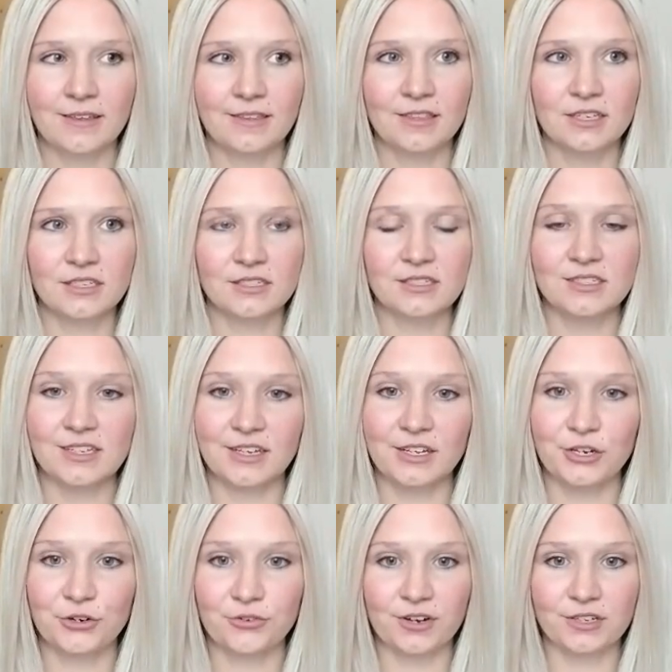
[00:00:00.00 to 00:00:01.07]
This is
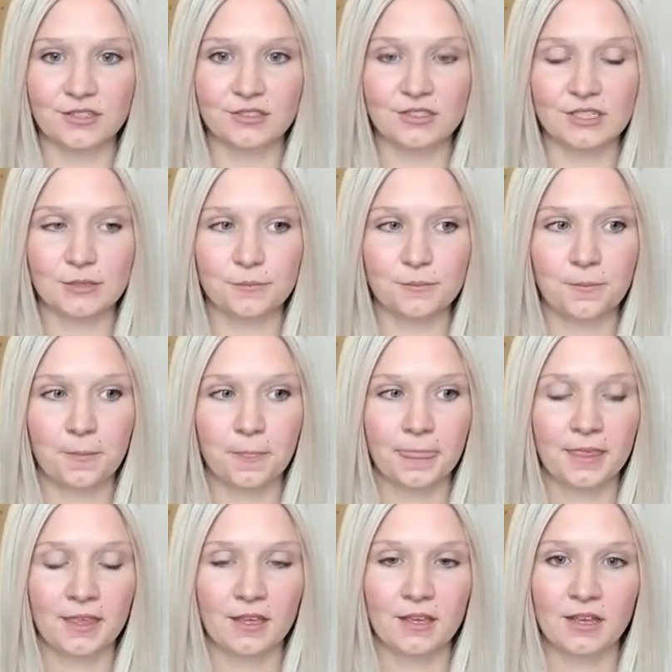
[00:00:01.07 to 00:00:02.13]
interesting.
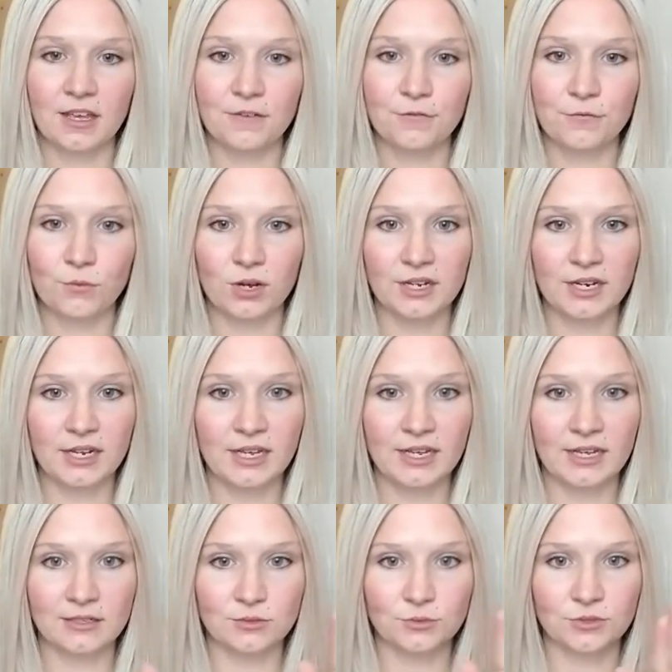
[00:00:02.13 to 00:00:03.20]
If one
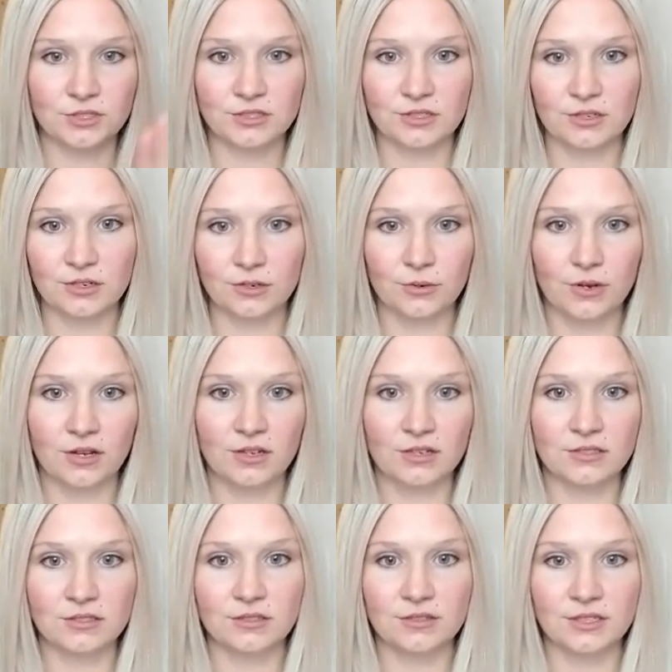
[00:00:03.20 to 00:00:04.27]
hand were to go
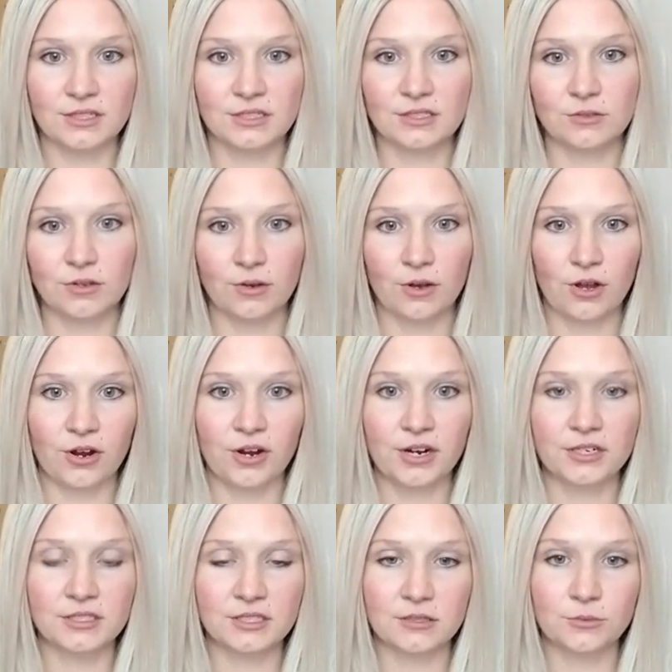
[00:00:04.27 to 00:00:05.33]
onto this
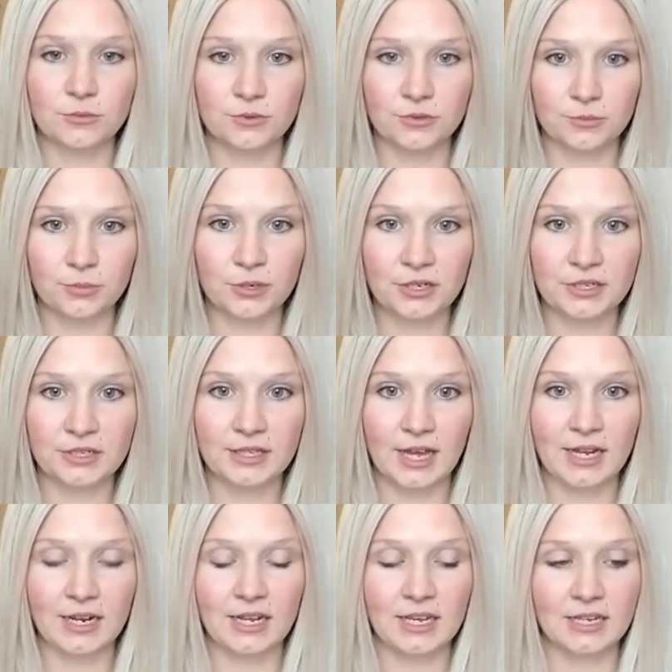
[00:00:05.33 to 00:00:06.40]
heart, it will burn
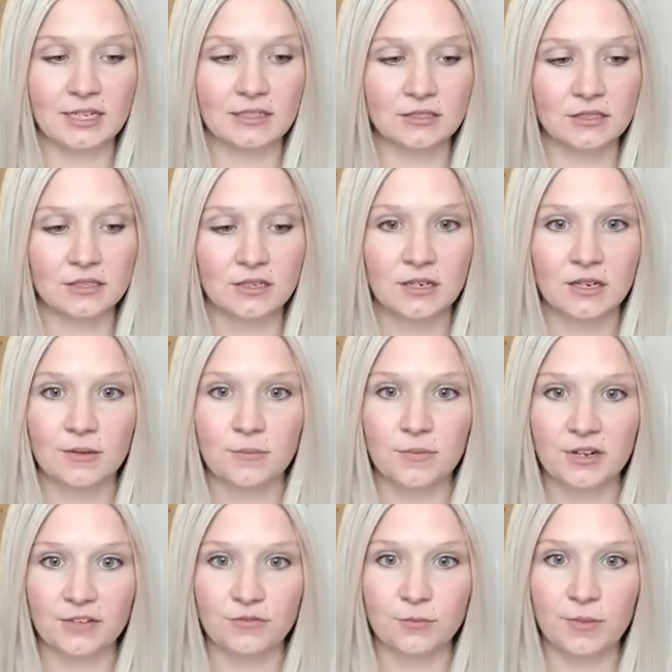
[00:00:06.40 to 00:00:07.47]
that hand. But
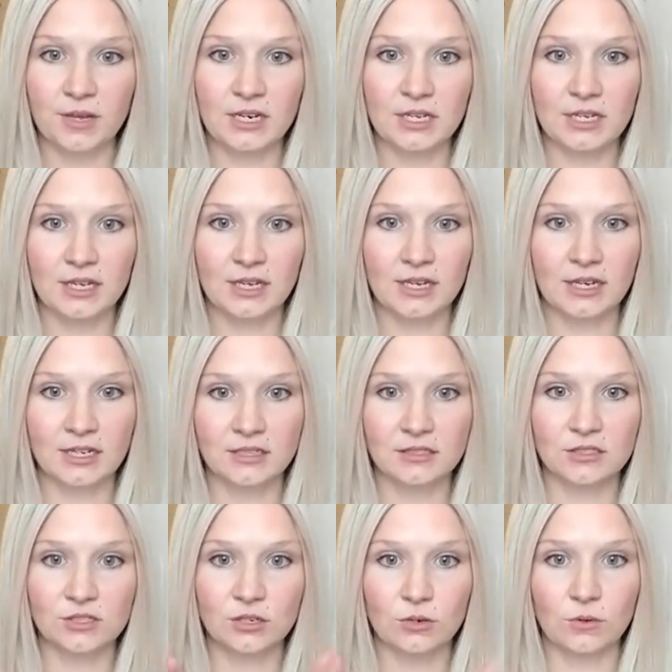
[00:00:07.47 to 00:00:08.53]
if many
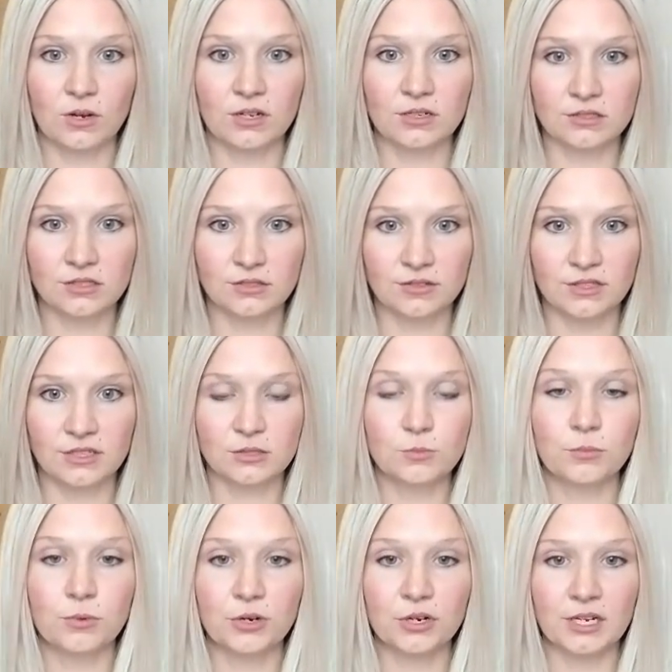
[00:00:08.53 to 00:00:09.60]
hands go on to this
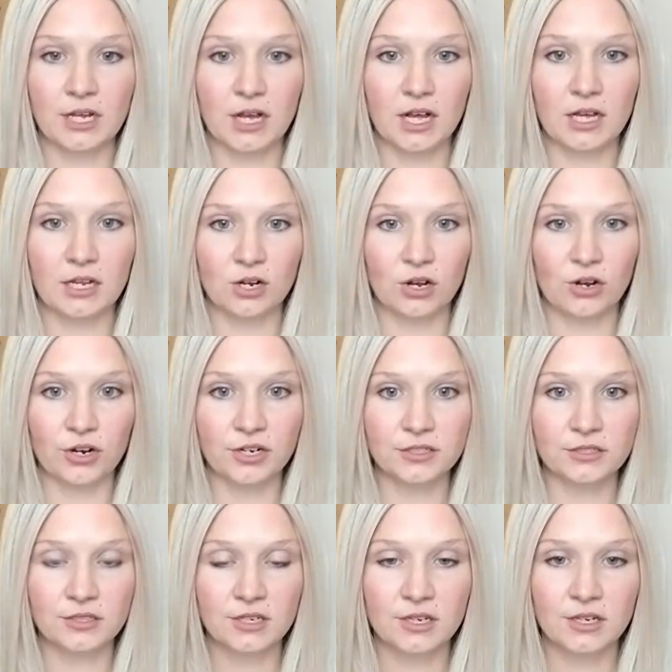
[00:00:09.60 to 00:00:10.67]
burning hot
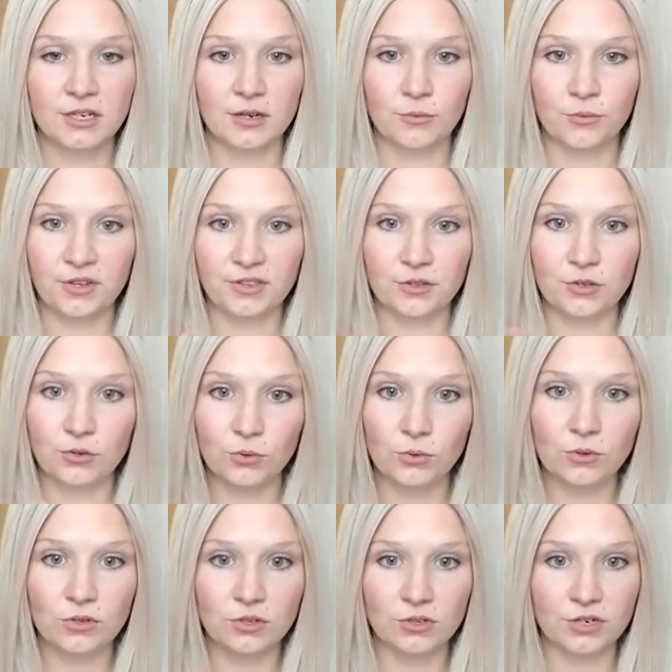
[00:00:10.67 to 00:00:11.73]
heart, with
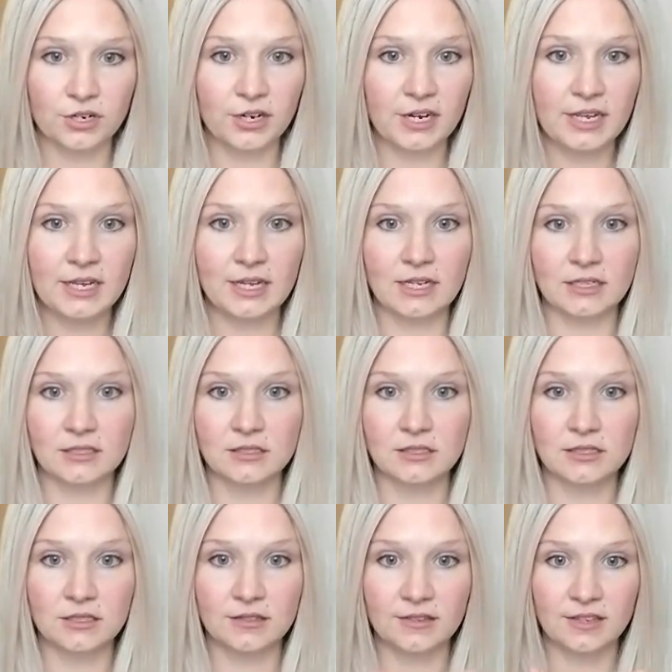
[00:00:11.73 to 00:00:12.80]
cooler hands
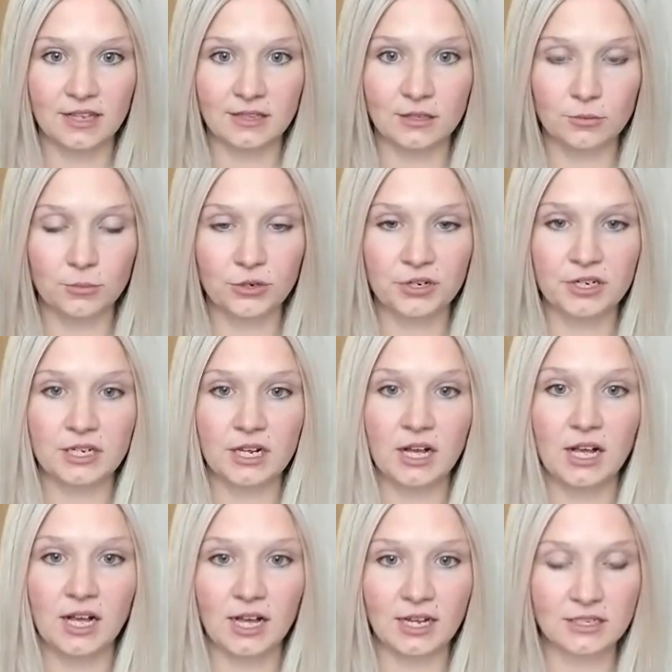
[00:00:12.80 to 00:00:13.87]
than the burning
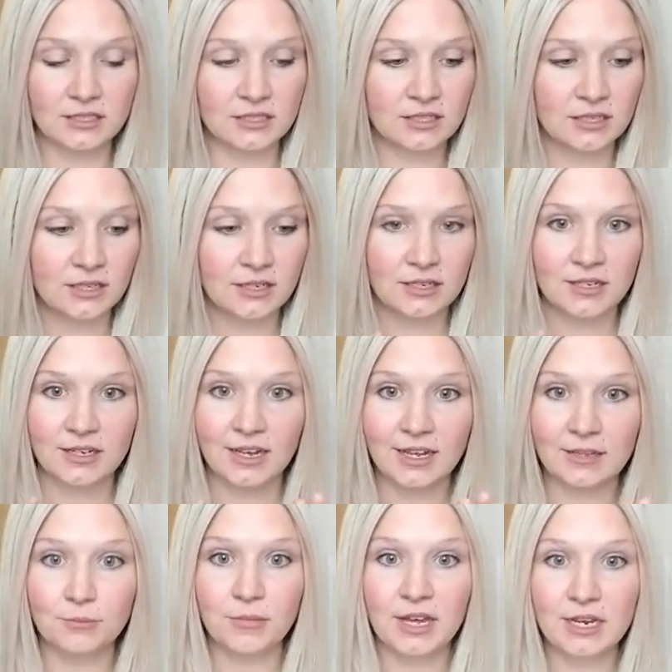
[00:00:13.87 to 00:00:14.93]
hot,
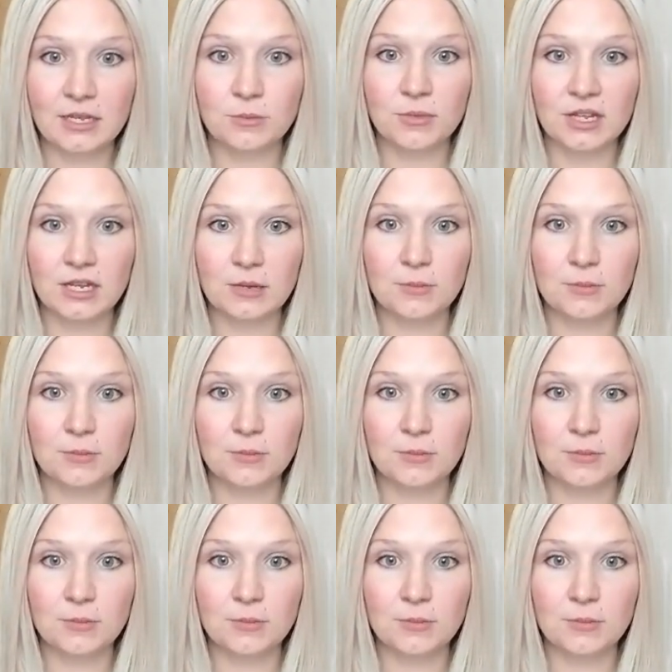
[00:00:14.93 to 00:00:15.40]
and many, many,